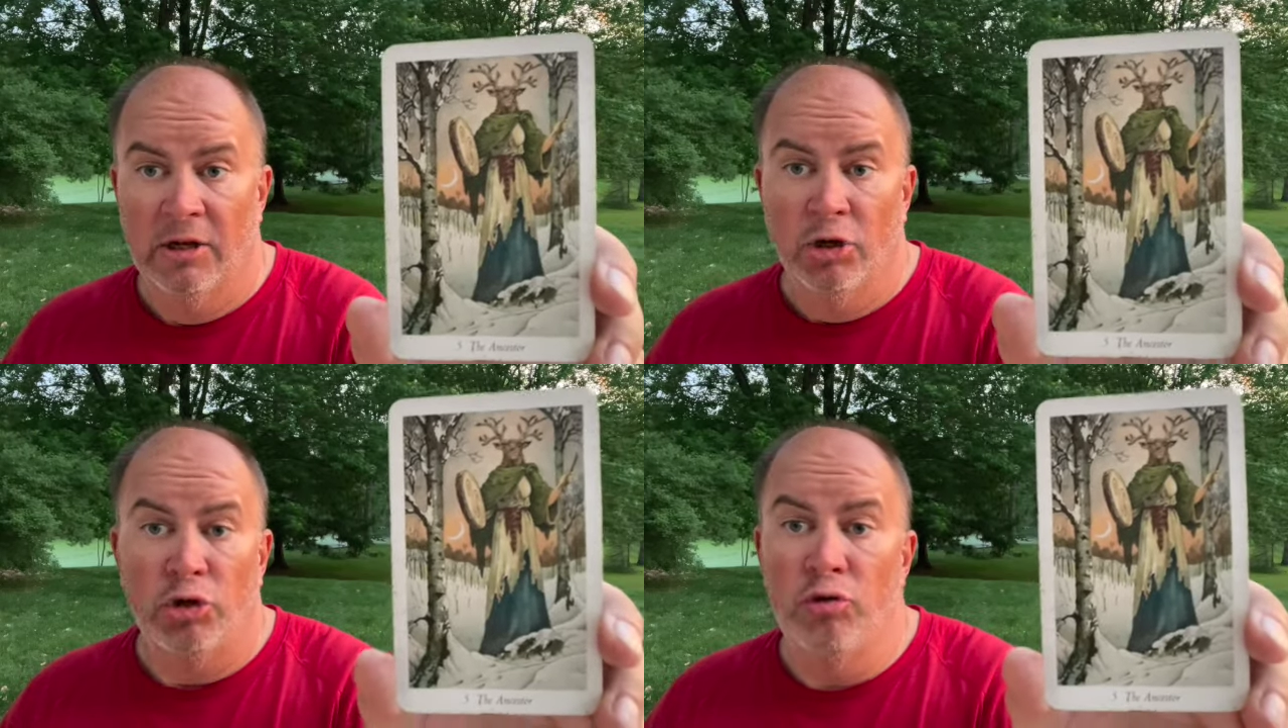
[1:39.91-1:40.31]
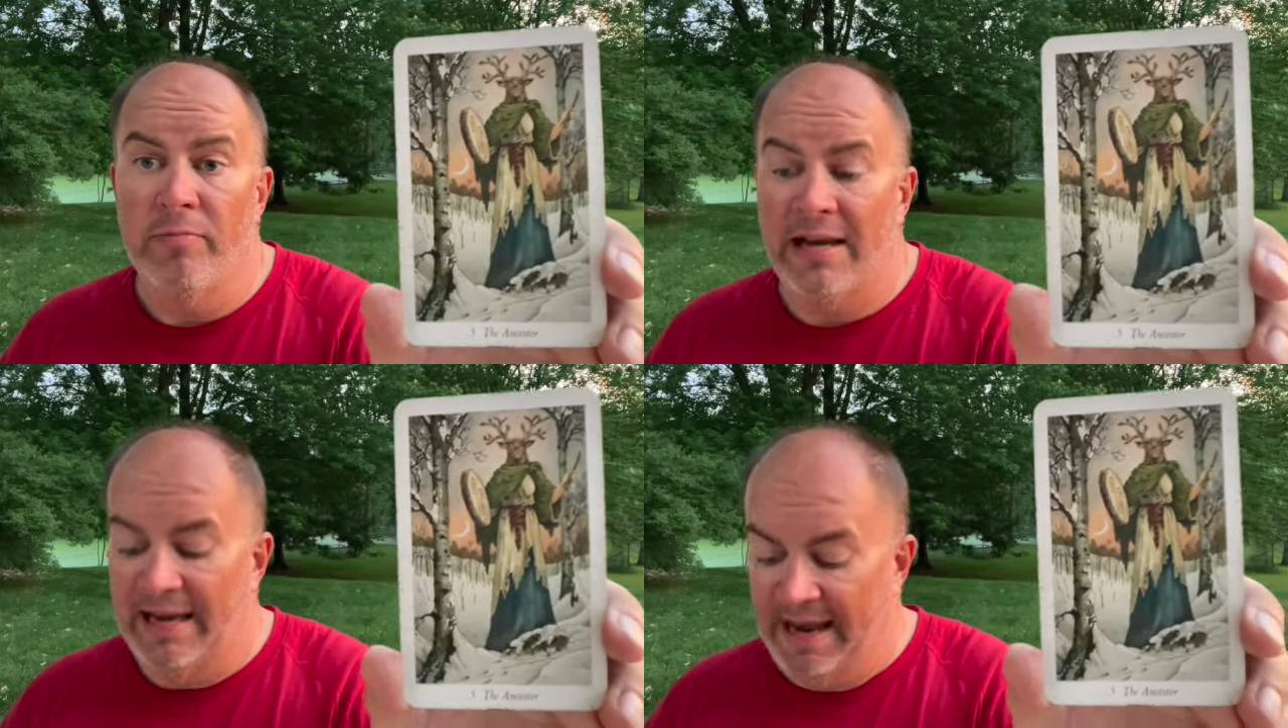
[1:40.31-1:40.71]
You
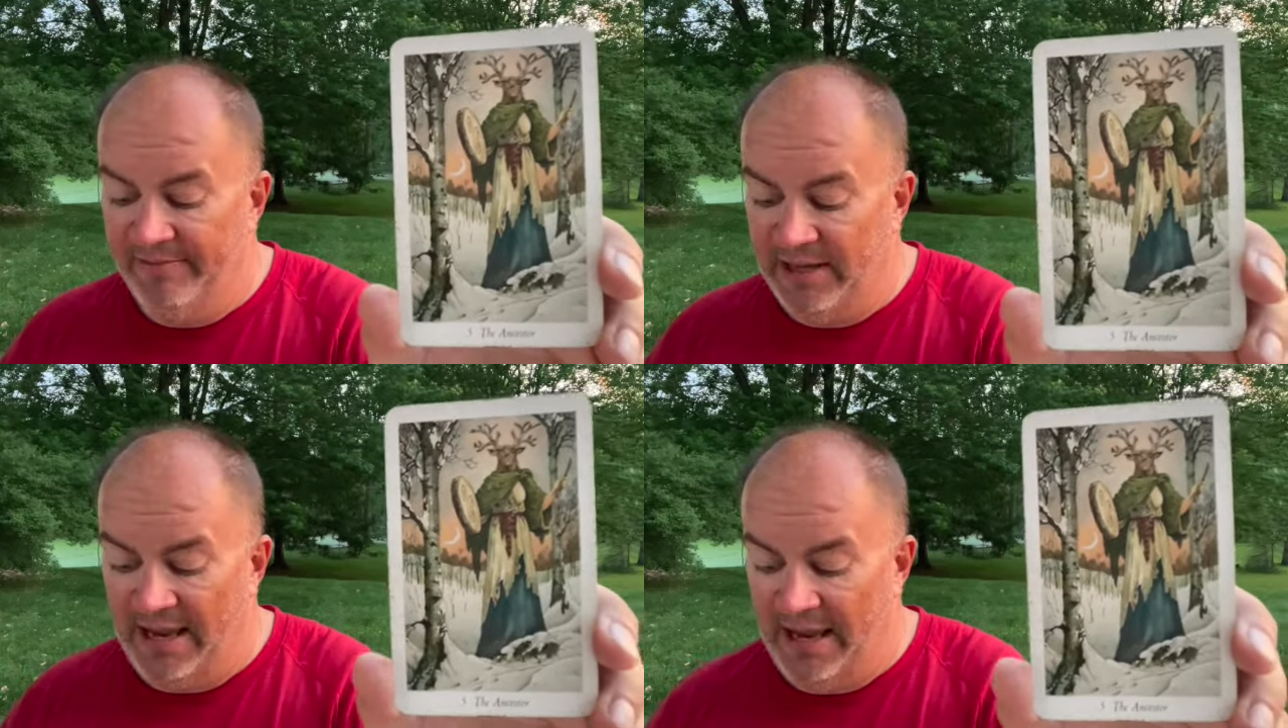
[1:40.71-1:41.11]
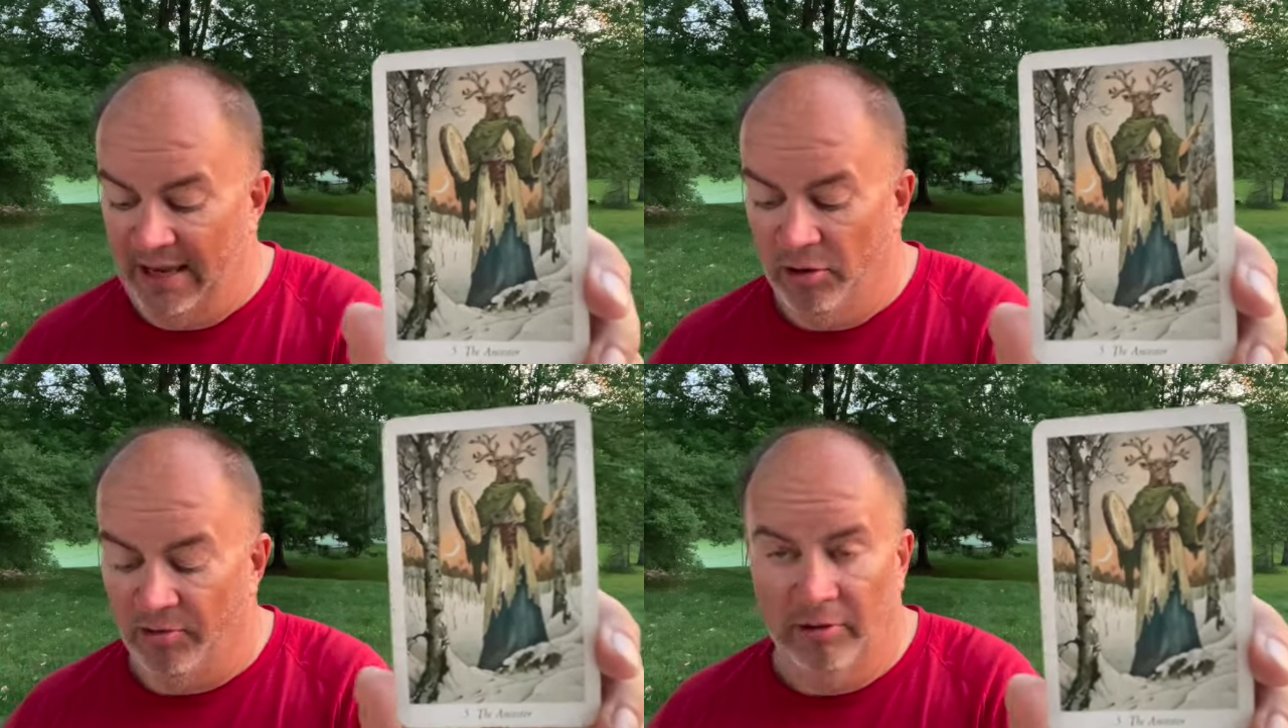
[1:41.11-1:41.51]
may have to,
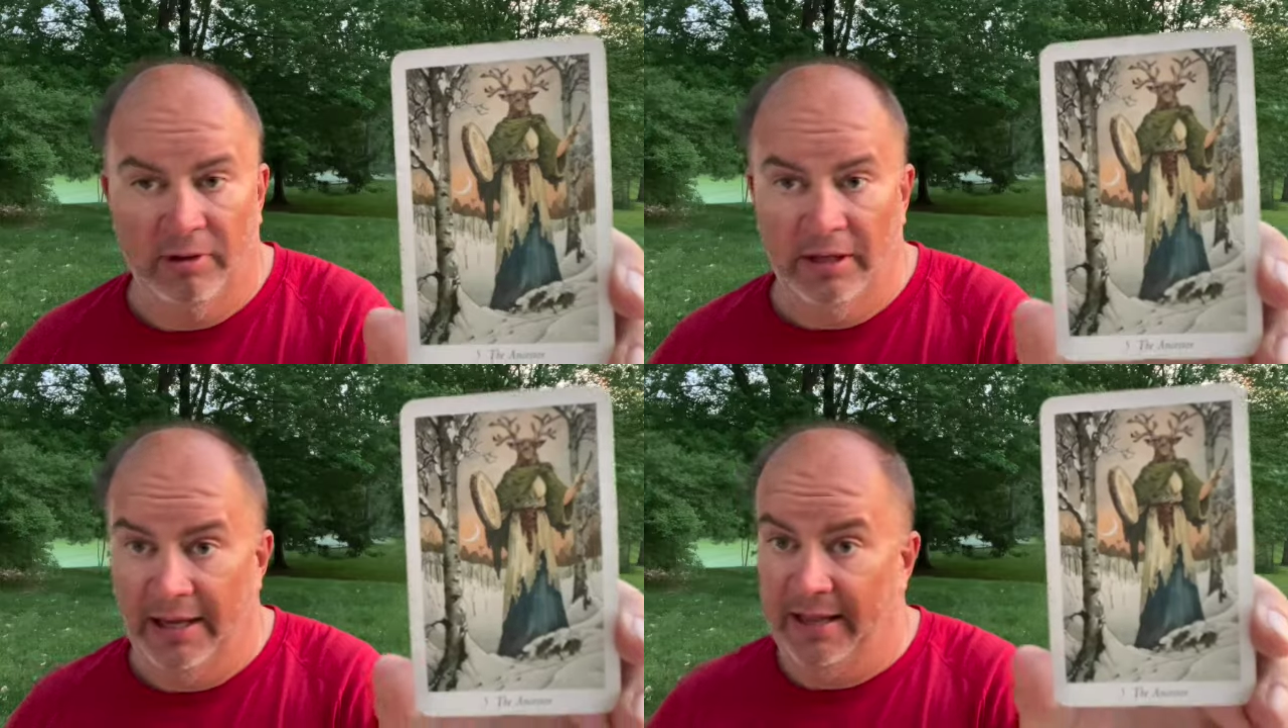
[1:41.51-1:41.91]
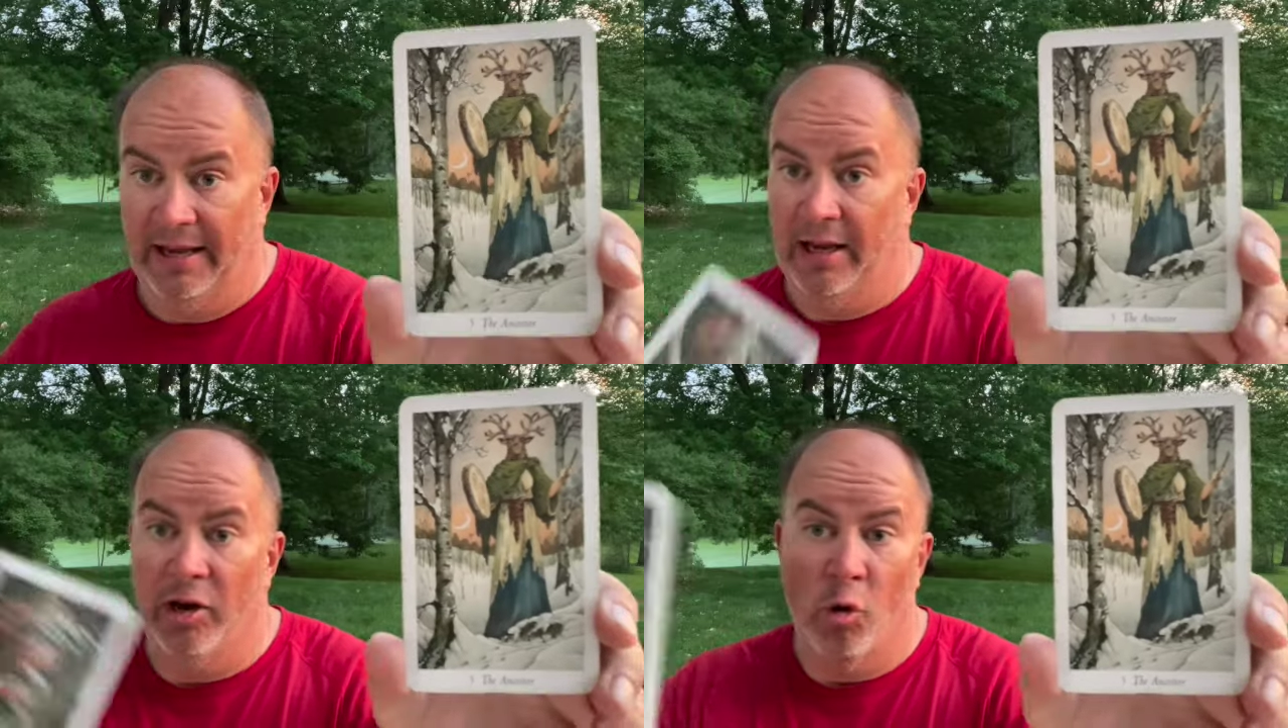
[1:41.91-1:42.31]
you know, in